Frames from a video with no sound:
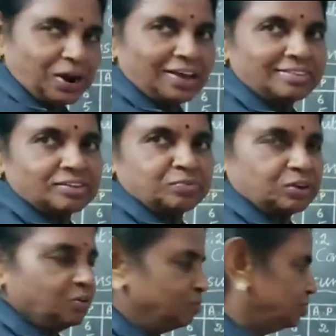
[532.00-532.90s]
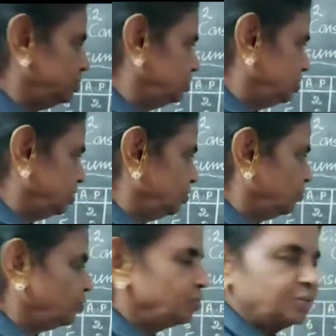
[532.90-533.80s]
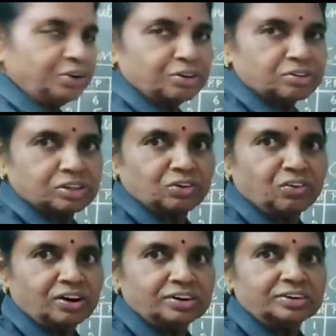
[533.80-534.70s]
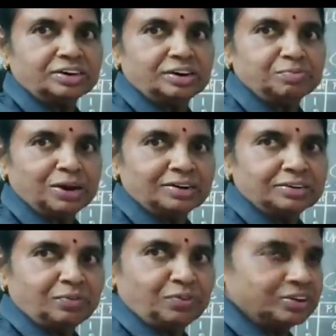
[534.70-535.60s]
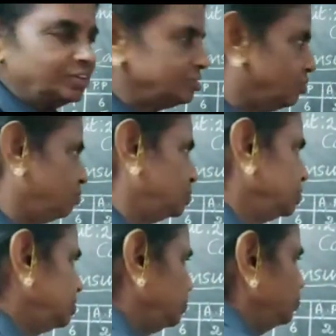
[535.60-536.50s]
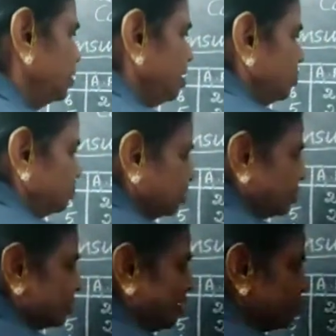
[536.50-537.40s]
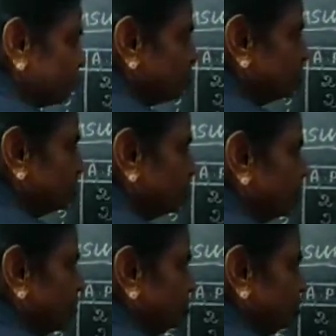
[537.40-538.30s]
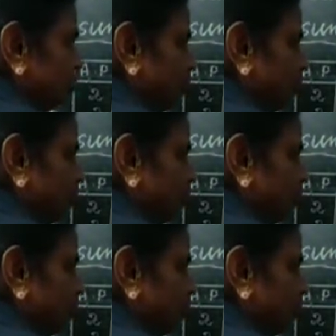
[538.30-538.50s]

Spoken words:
price of the commodity, OQ is the quantity demanded for that commodity. But the consumer is willing to